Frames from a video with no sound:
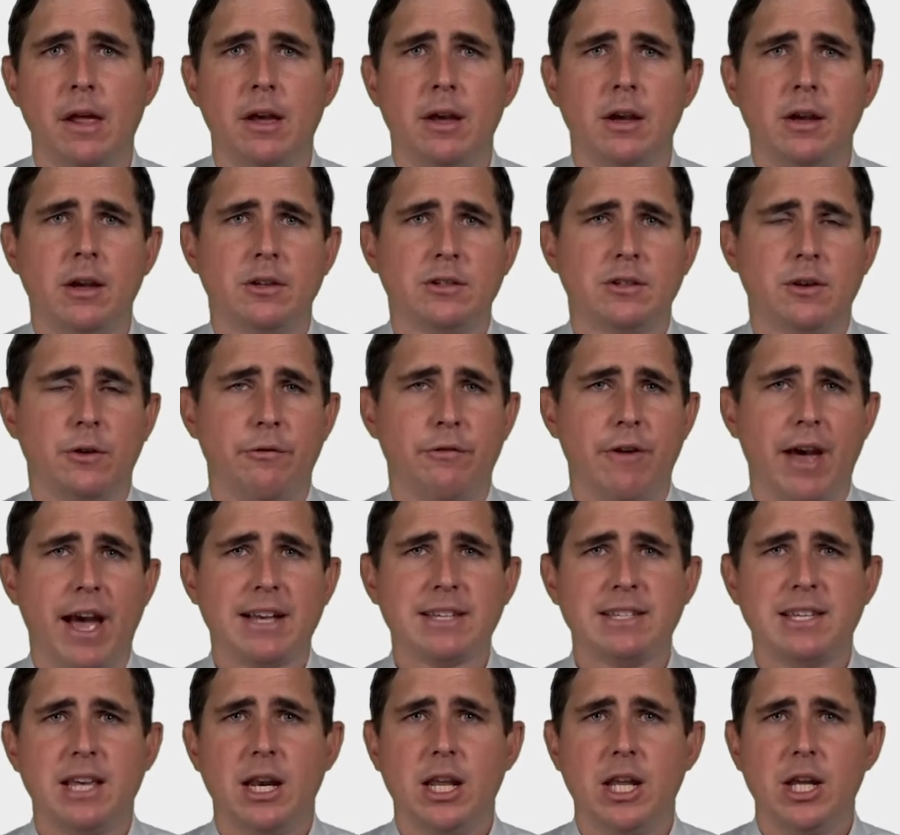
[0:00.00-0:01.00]
So
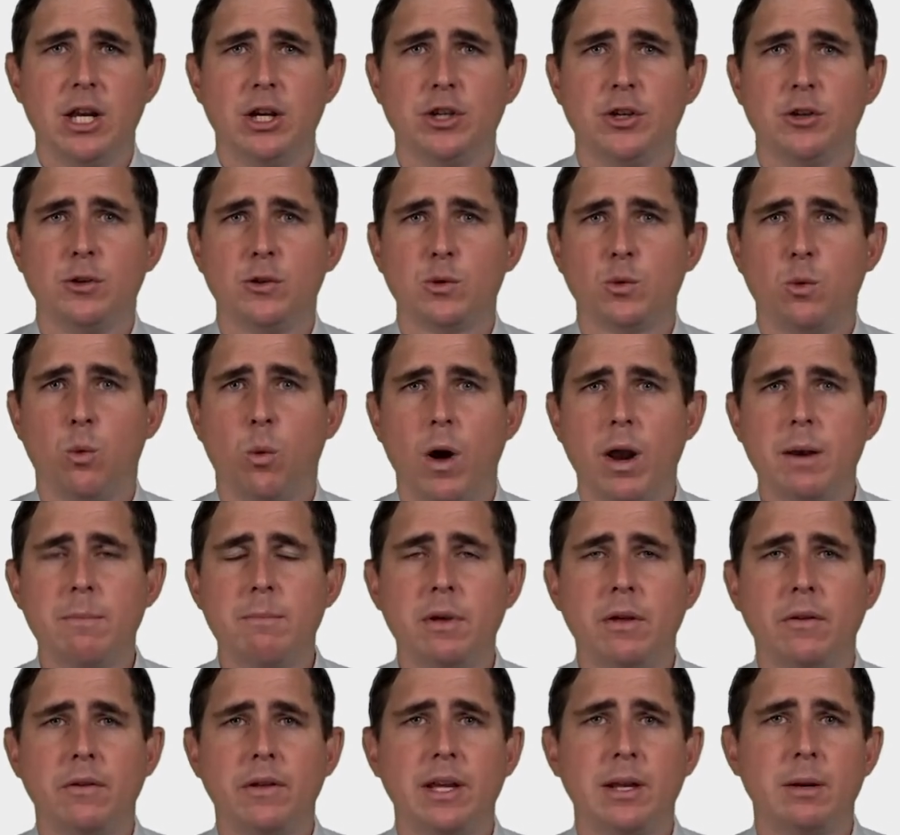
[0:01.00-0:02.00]
FactSet issues 1
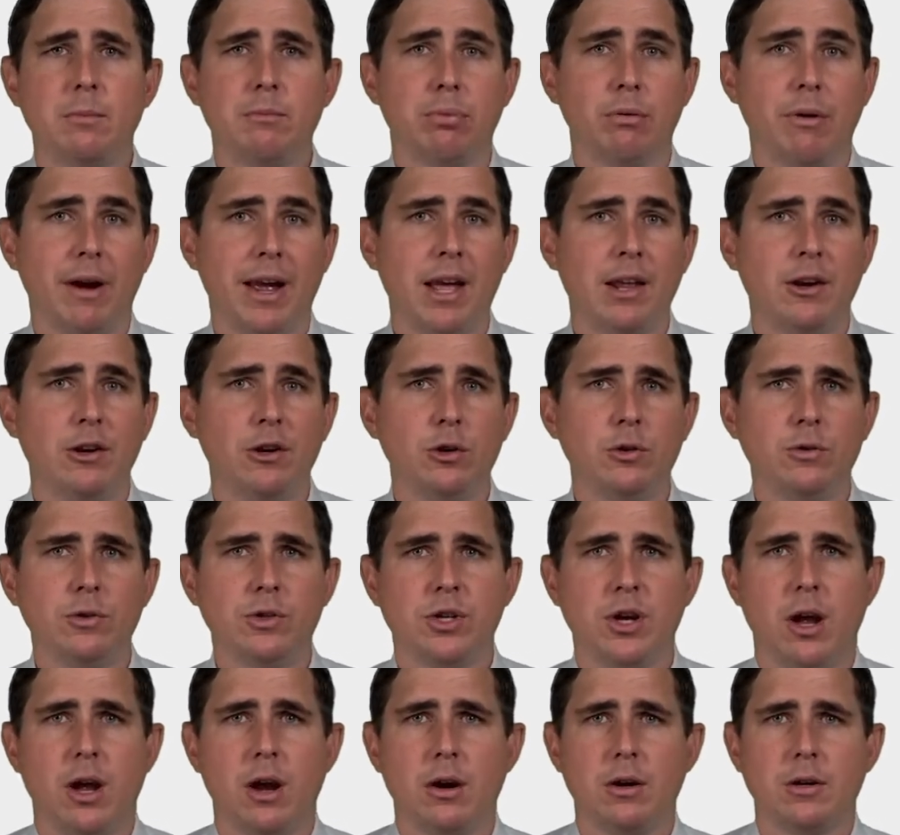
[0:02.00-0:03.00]
million brand new
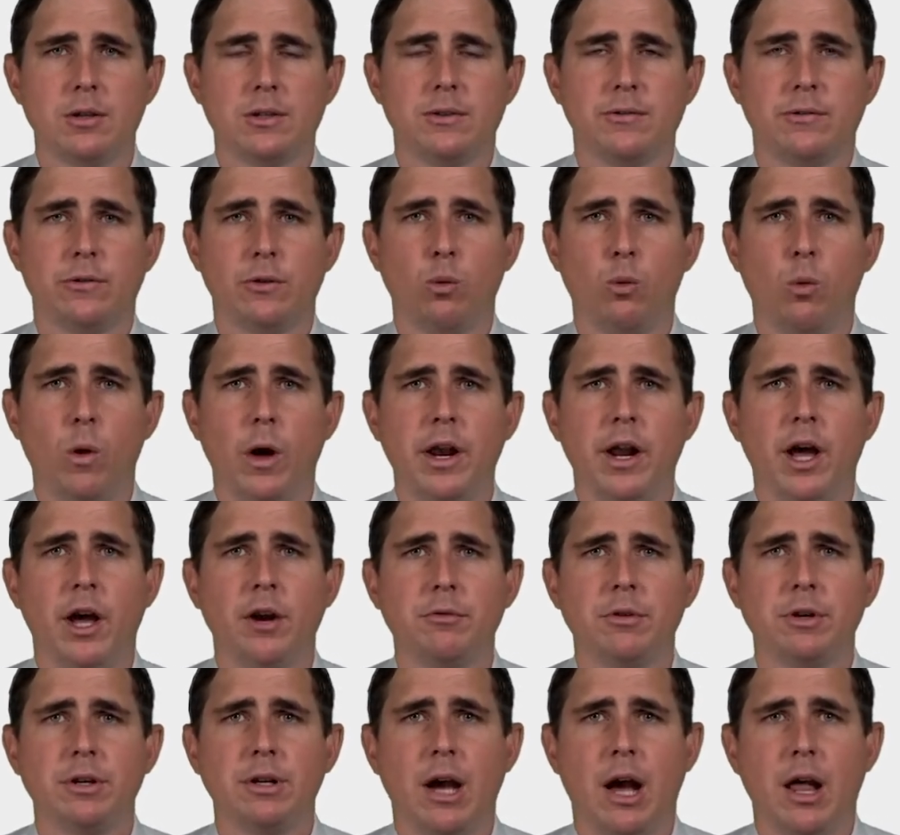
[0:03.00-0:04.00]
shares for
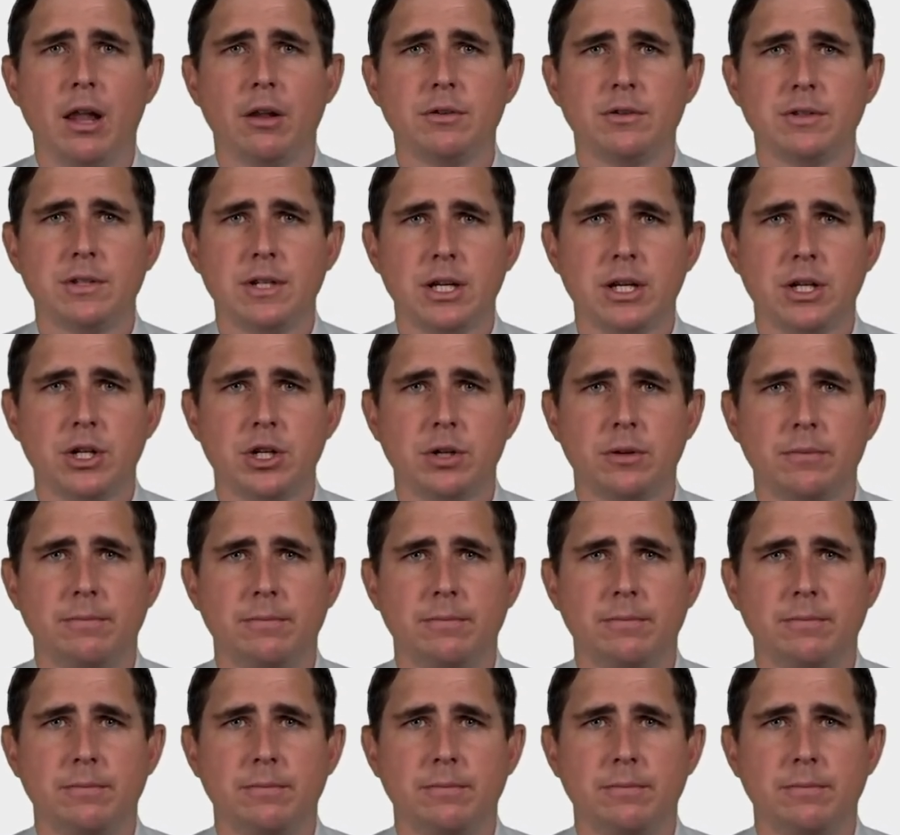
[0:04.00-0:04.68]
$100 each.